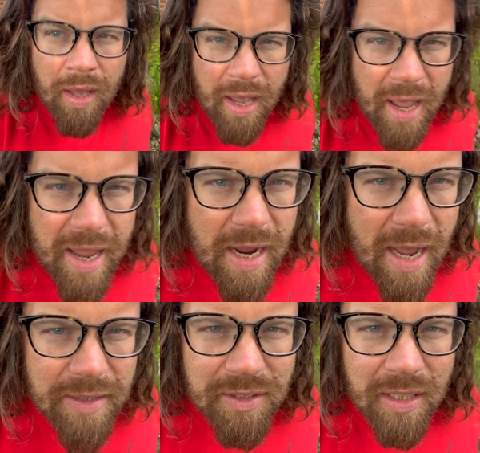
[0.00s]
Hey
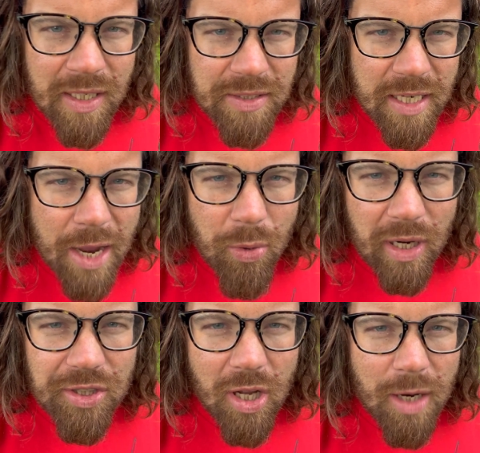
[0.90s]
guys, today we're
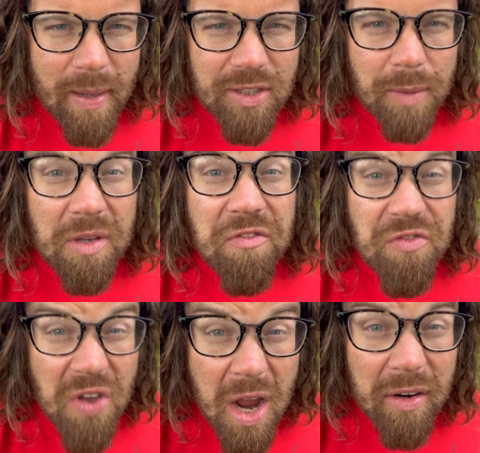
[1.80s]
going to talk about something
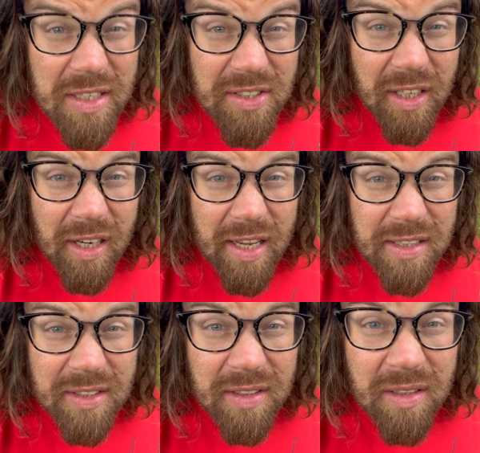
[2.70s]
very
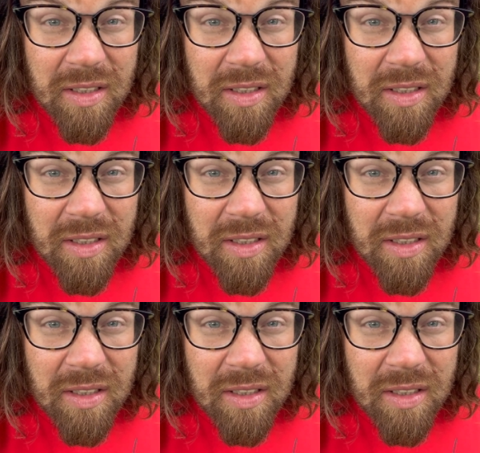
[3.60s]
serious.